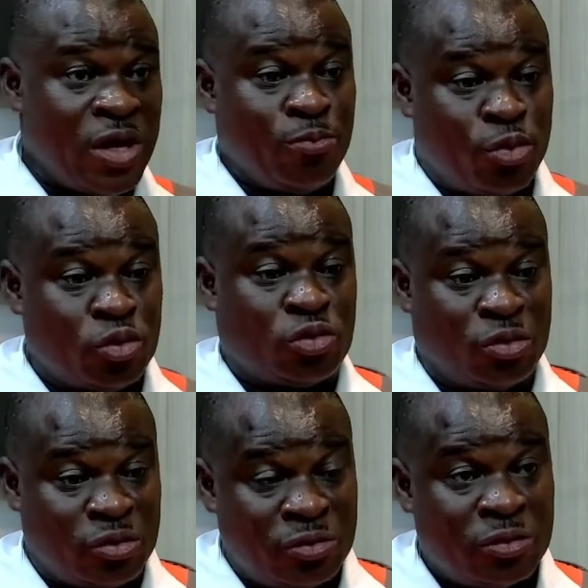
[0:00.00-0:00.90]
impose
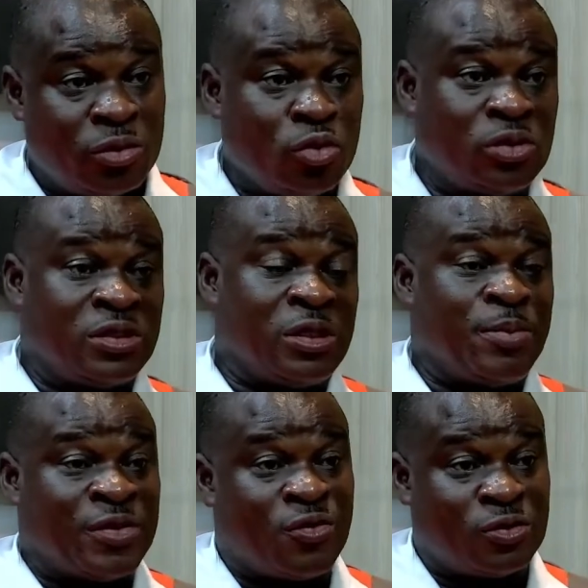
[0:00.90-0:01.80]
on those
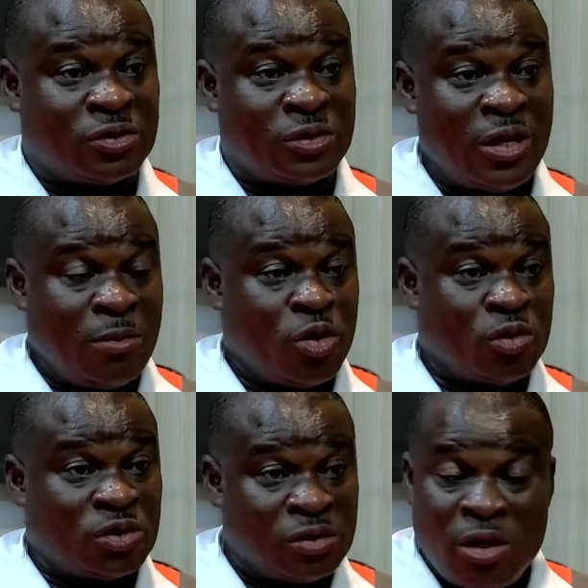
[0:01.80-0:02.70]
tipper trucks
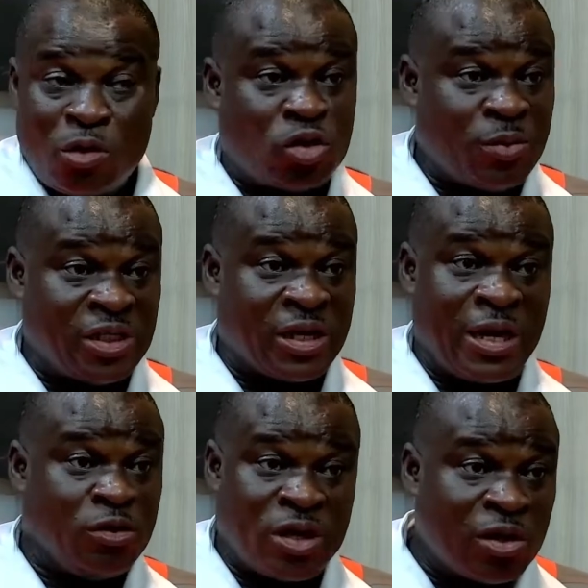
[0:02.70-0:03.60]
because
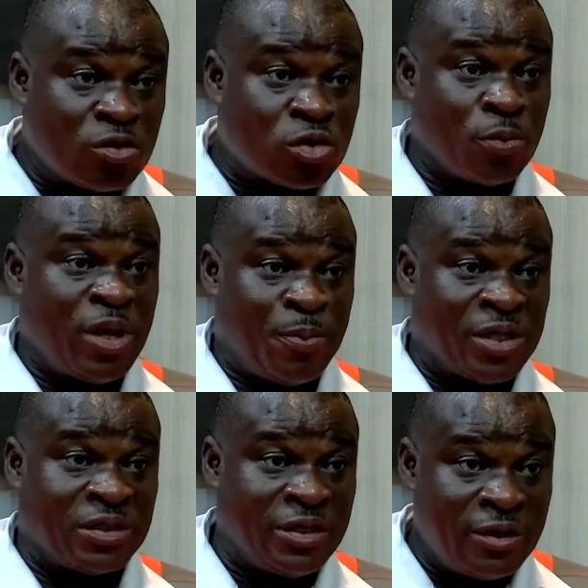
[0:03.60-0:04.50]
automatically you can't stop the
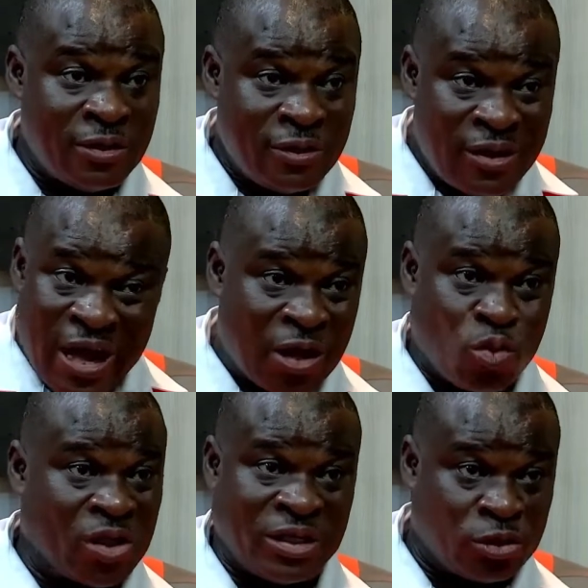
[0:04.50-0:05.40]
person at
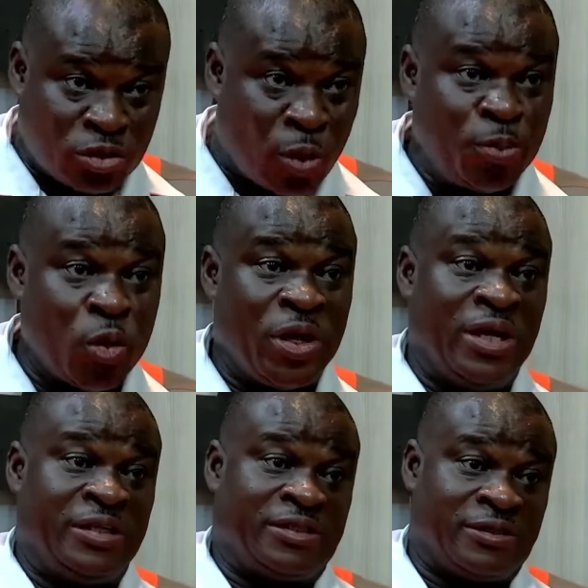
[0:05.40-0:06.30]
once that stop doing
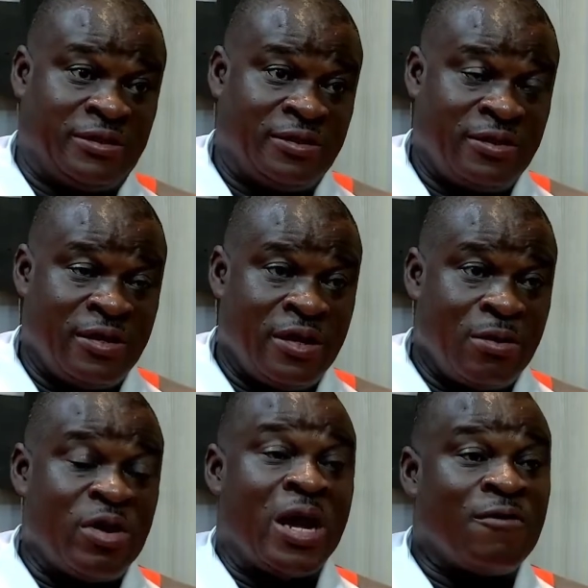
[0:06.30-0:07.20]
it
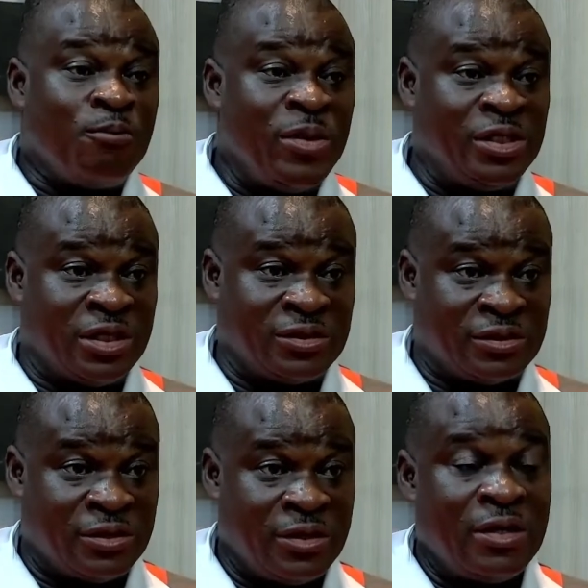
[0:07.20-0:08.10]
we have
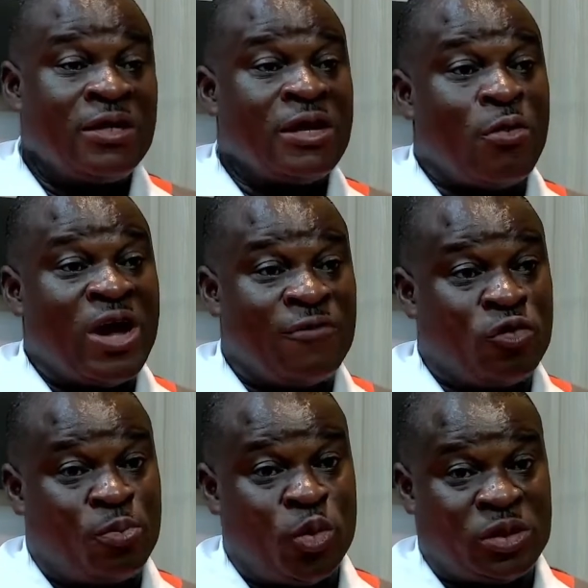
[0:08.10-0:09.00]
measures that we have
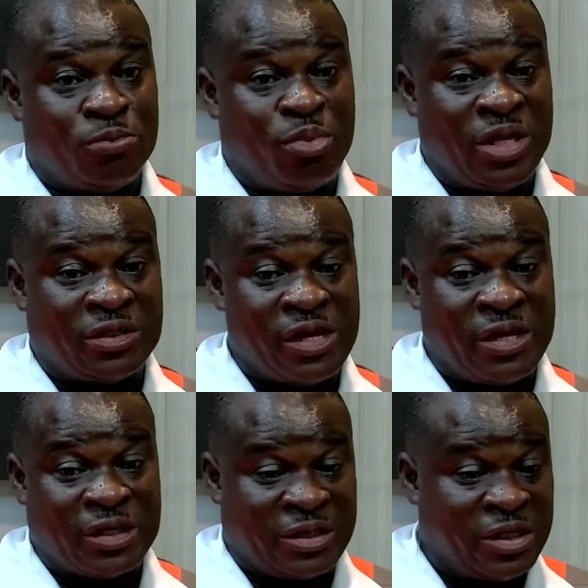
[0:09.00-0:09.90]
to put in place.
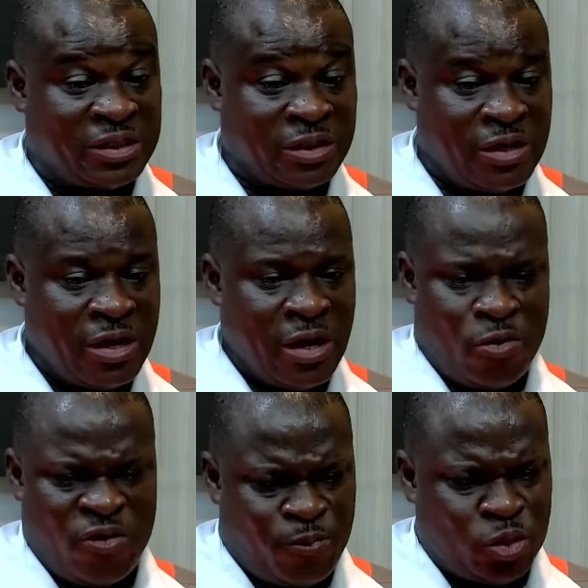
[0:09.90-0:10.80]
And as such,
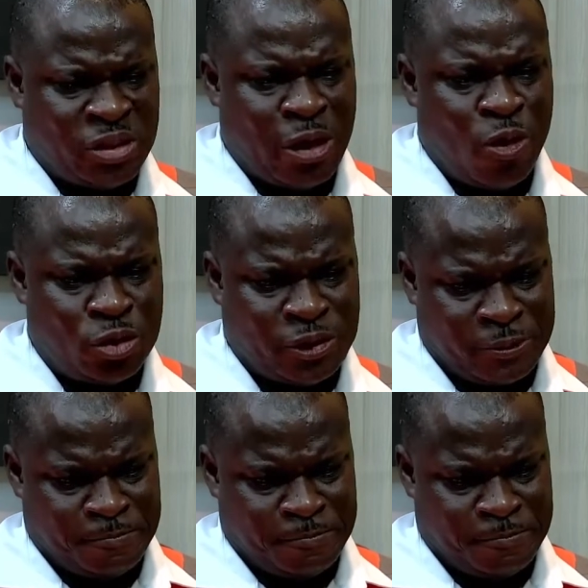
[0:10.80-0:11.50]
we've put a lot.